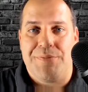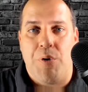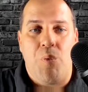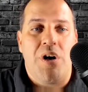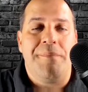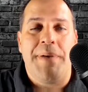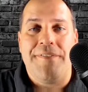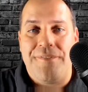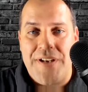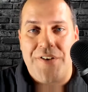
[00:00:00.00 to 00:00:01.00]
But one of my
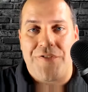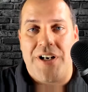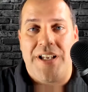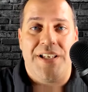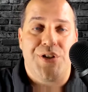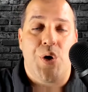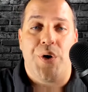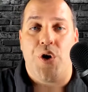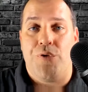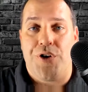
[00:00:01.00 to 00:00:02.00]
favorite is
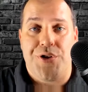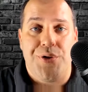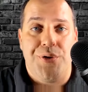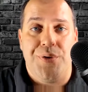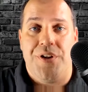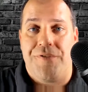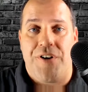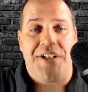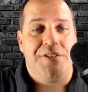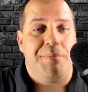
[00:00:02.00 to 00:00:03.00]
going over to the
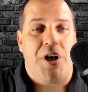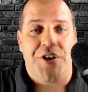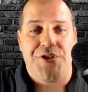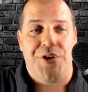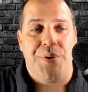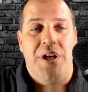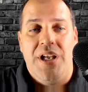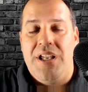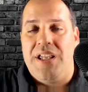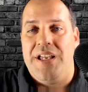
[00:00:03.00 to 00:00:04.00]
Franklin Park Zoo.
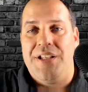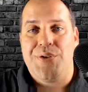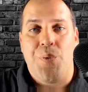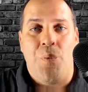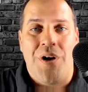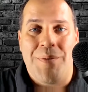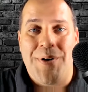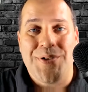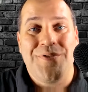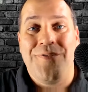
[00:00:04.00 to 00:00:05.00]
It's one of the
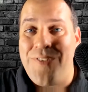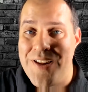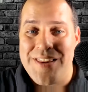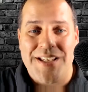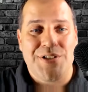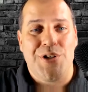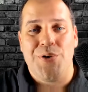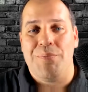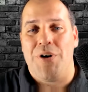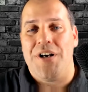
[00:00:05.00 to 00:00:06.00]
most fun things to
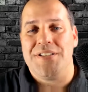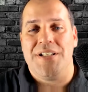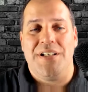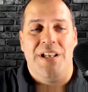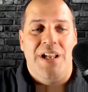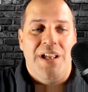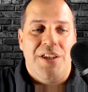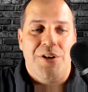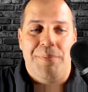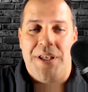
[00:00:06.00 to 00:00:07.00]
do in Boston.
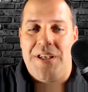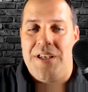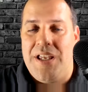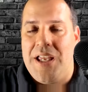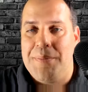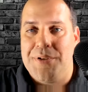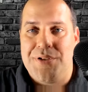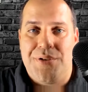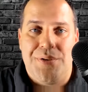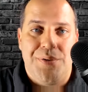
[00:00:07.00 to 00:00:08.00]
You'll be able
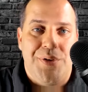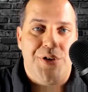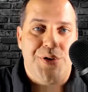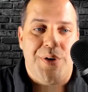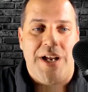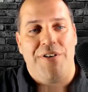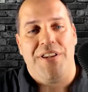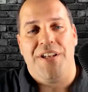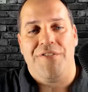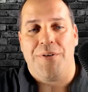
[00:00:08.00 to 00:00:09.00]
to do
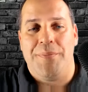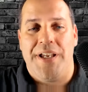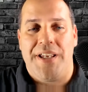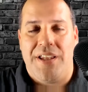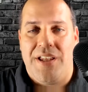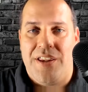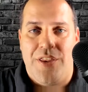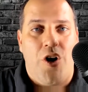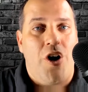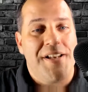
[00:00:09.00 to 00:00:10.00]
everything from like
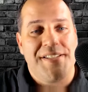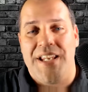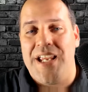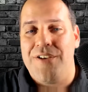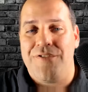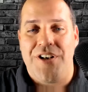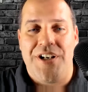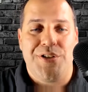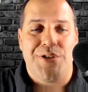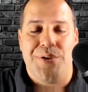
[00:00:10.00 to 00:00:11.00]
the Aussie
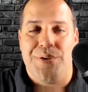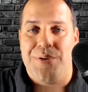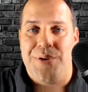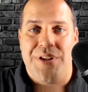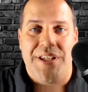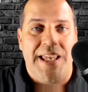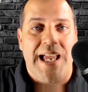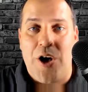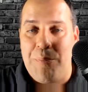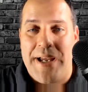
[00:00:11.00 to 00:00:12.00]
Aviary to the
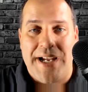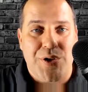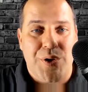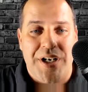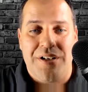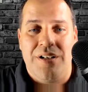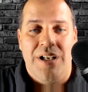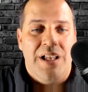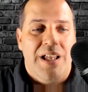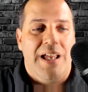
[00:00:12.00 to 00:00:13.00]
Outback Trail,
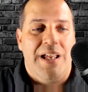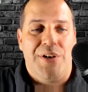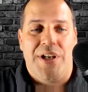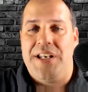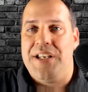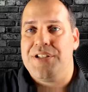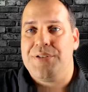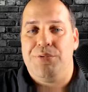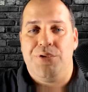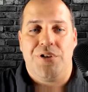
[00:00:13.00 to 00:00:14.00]
and you can
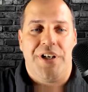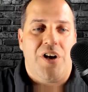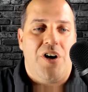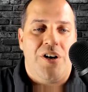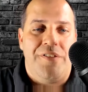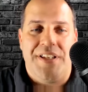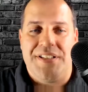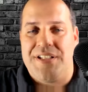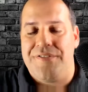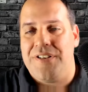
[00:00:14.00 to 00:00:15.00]
explore like all
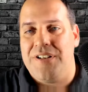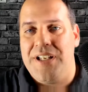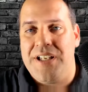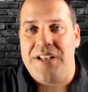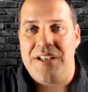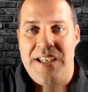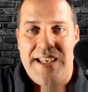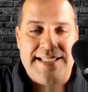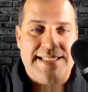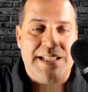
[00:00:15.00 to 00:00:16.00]
these different like
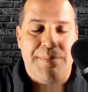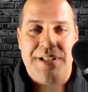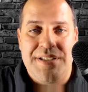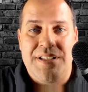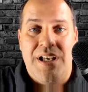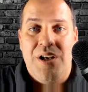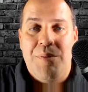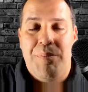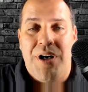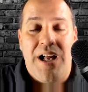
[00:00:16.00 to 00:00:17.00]
exhibits.
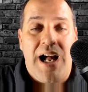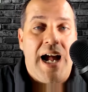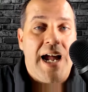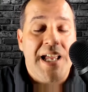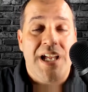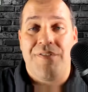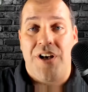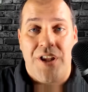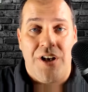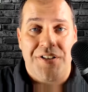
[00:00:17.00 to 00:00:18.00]
But I have
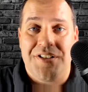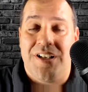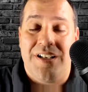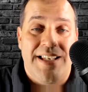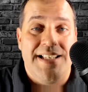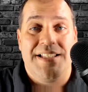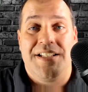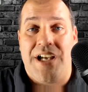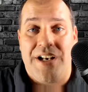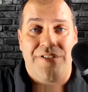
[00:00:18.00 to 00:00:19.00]
a young son. He's a
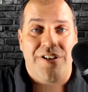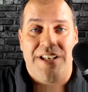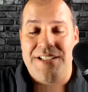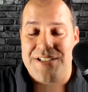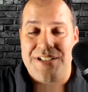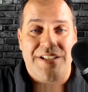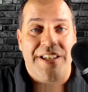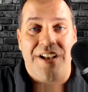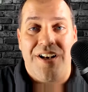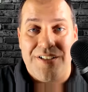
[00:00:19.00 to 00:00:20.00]
toddler. He's just
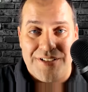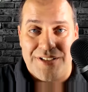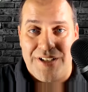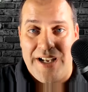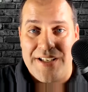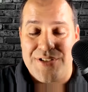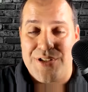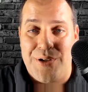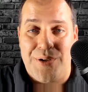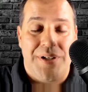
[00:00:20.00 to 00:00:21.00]
like a little guy.
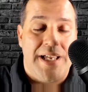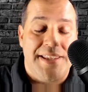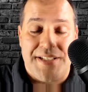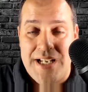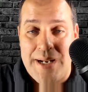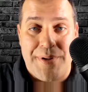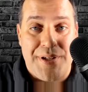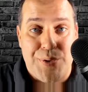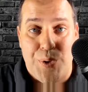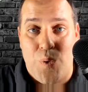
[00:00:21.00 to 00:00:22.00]
So at the time of
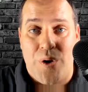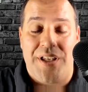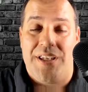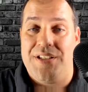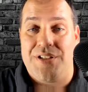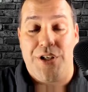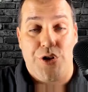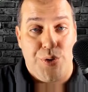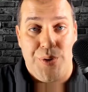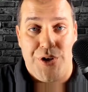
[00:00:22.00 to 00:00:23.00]
this recording, he's like
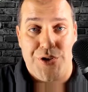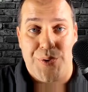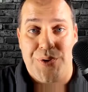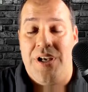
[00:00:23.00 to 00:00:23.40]
2 years old.